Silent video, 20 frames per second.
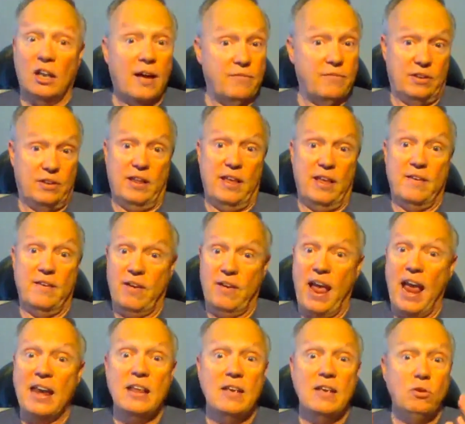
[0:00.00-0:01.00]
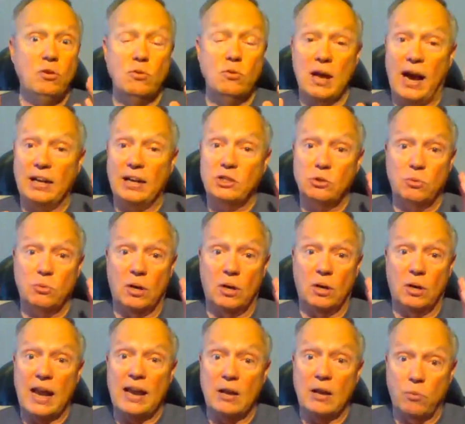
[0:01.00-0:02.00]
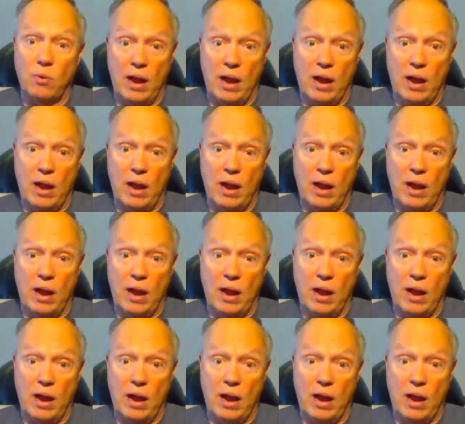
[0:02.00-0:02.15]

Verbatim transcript: would just love it if any of you guys who are